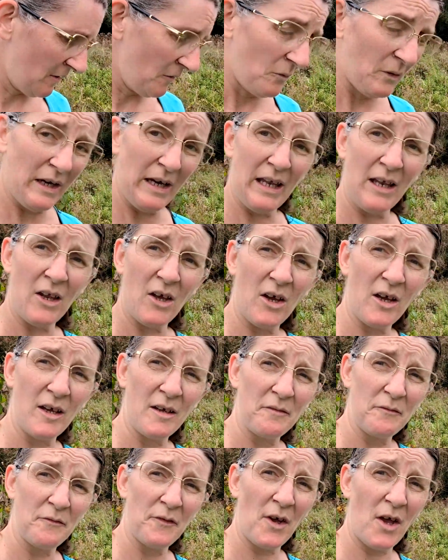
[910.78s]
Well,
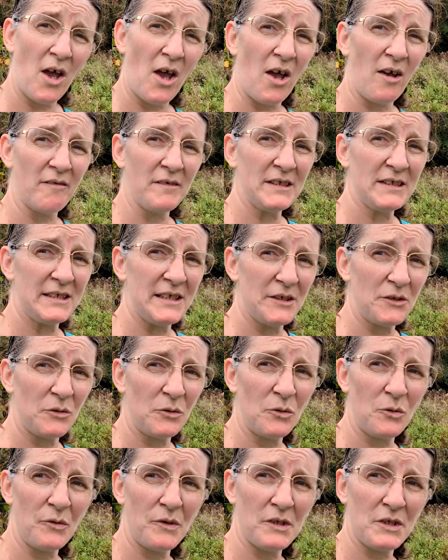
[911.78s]
I've harvested
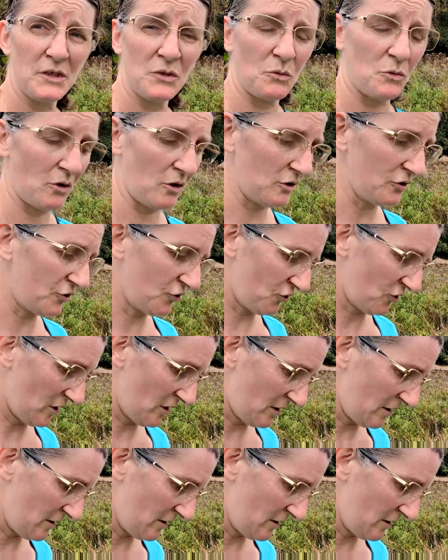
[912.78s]
all the squash